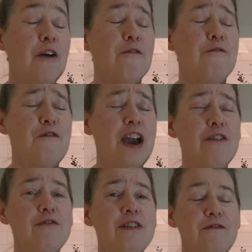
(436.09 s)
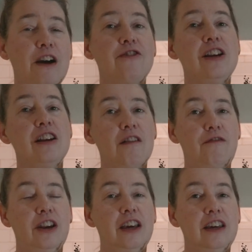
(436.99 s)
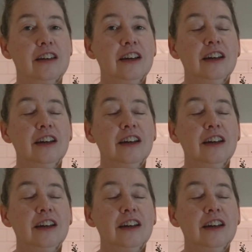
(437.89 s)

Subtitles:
Very, very lovely